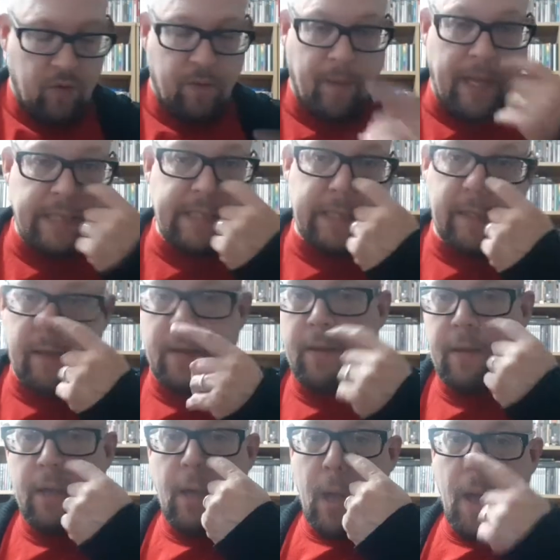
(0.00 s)
the band did a,
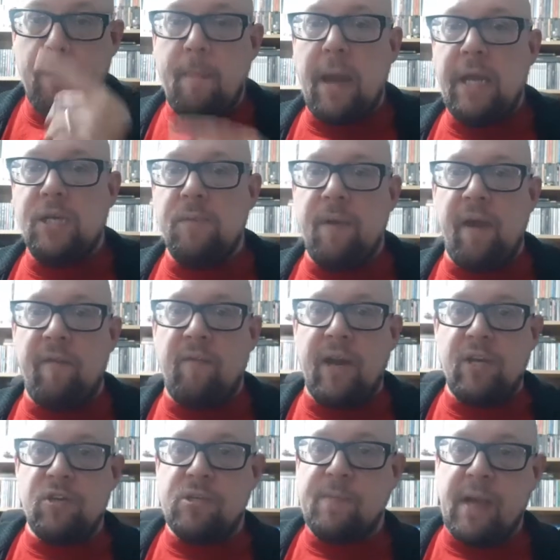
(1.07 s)
a major bit of
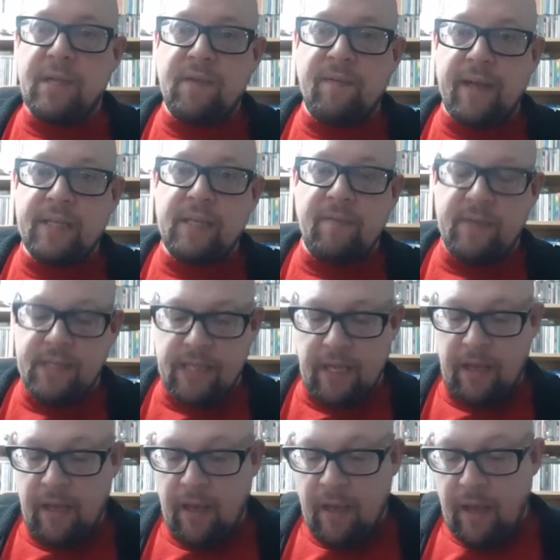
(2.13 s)
retrospective activity
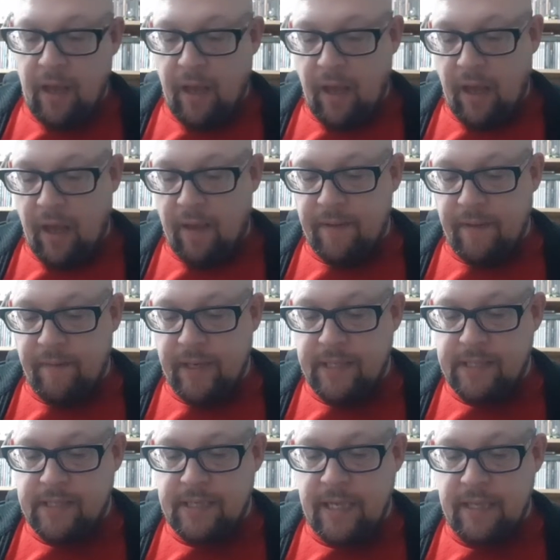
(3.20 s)
uh, and they
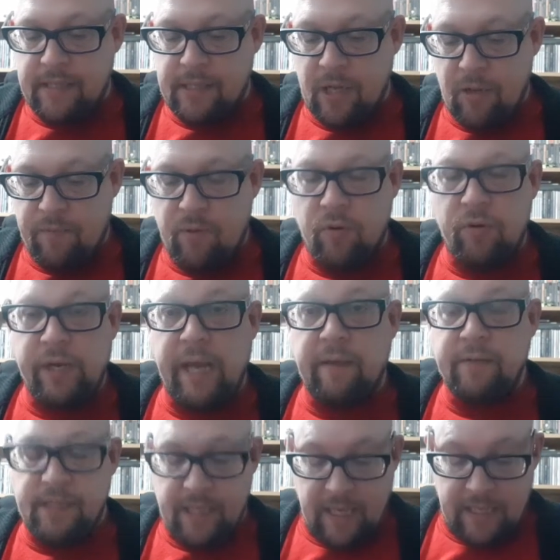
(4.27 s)
released C super audio
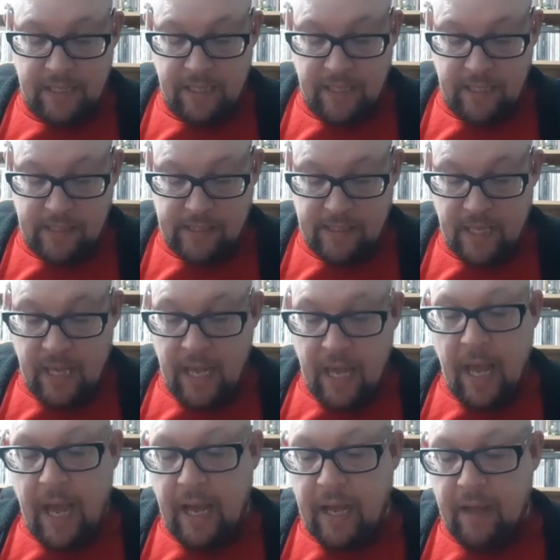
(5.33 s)
CDs
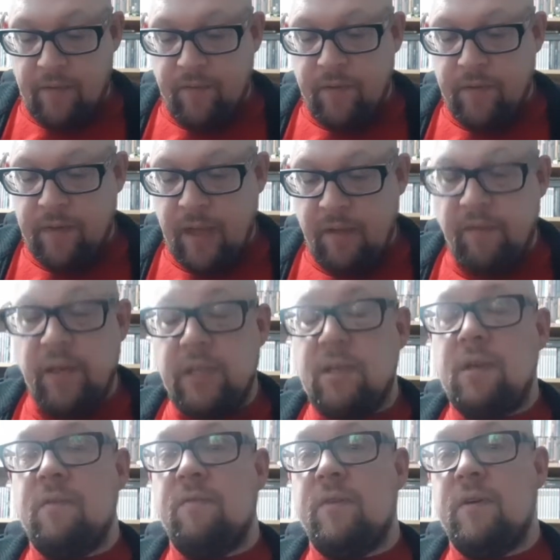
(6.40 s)
and
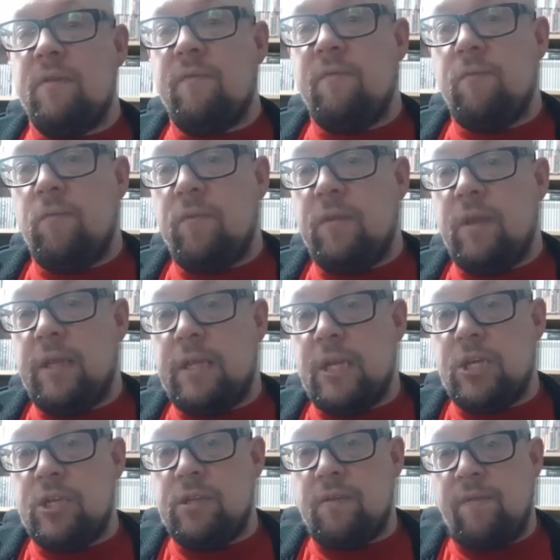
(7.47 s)
DVD
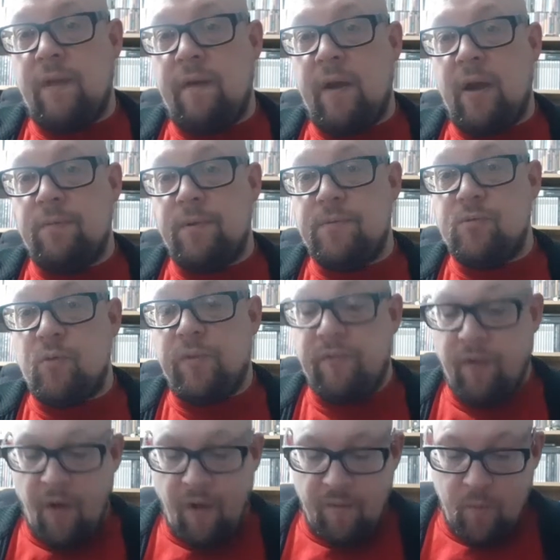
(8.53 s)
editions of their albums with
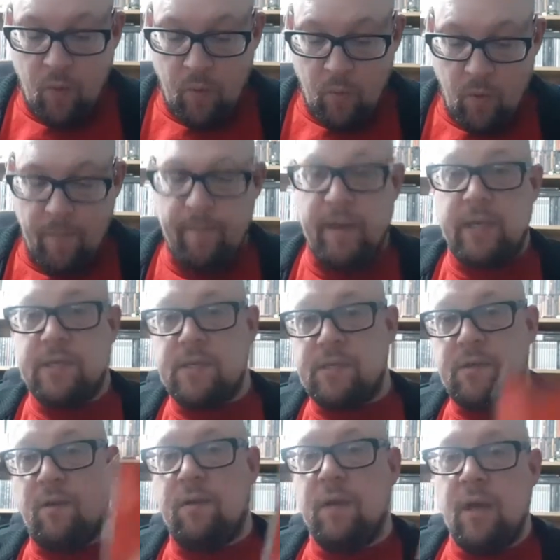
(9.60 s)
5.1 mixes
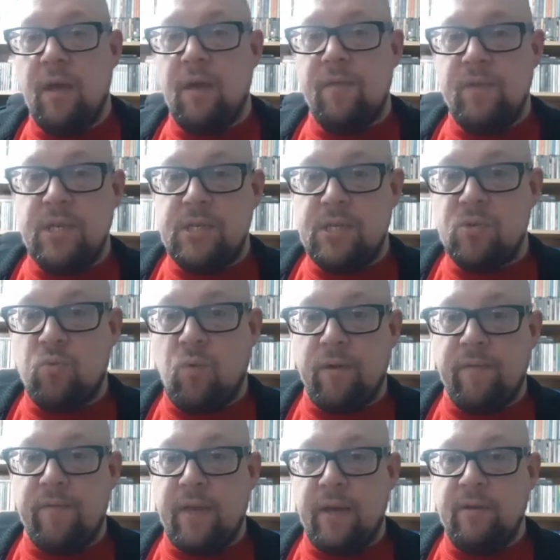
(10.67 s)
on. This is one
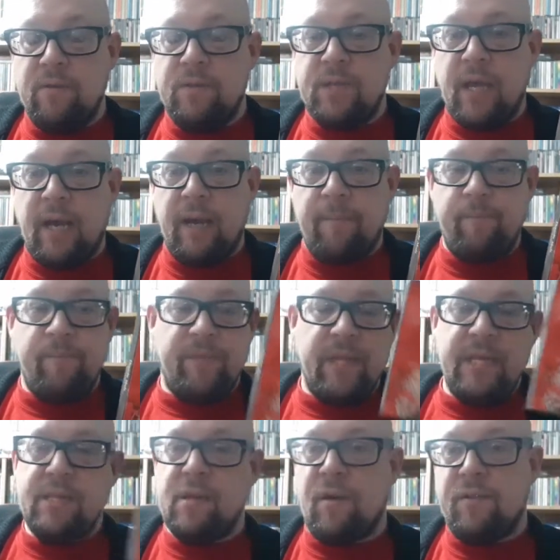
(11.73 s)
of those. Um,
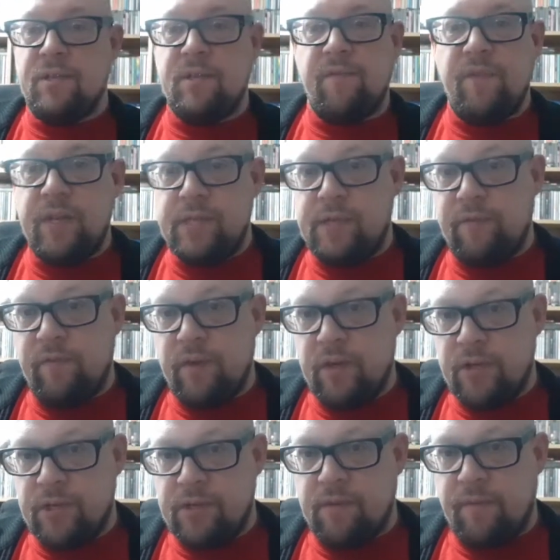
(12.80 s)
these are the definitive
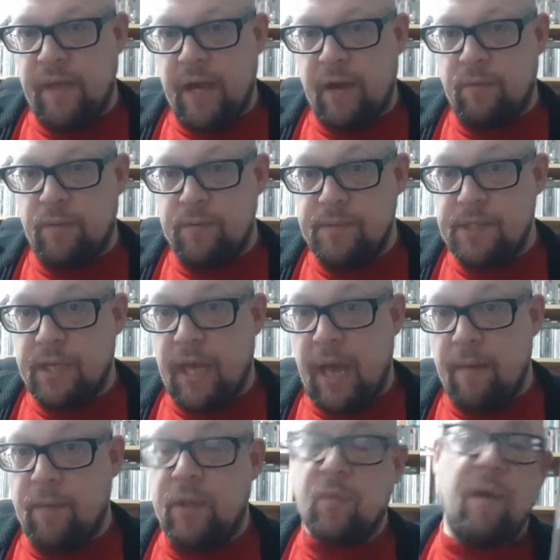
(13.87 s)
versions of the albums to
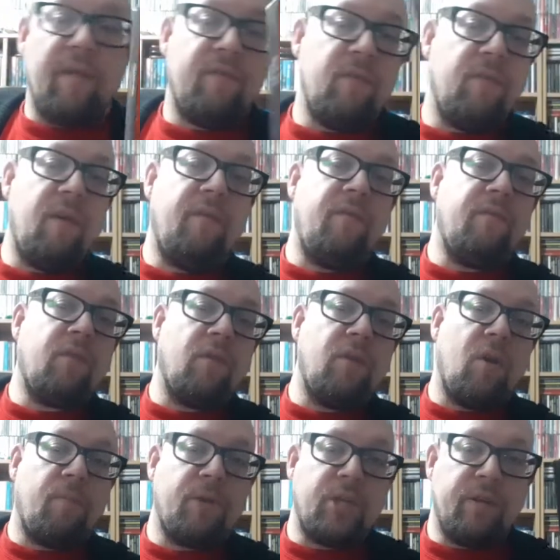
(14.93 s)
get, by the way. If, you, if you've got the
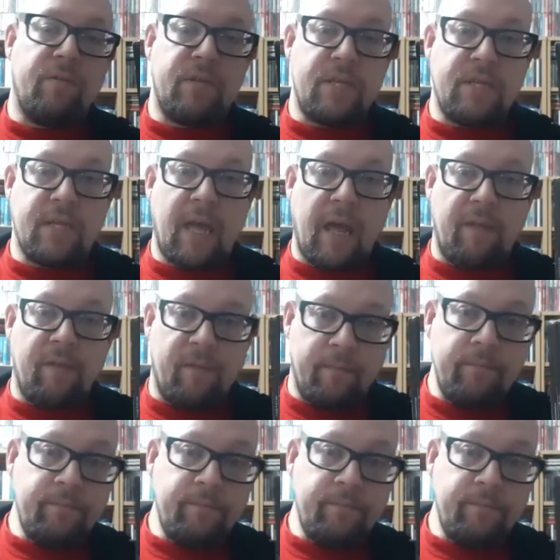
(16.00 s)
opportunity to get them,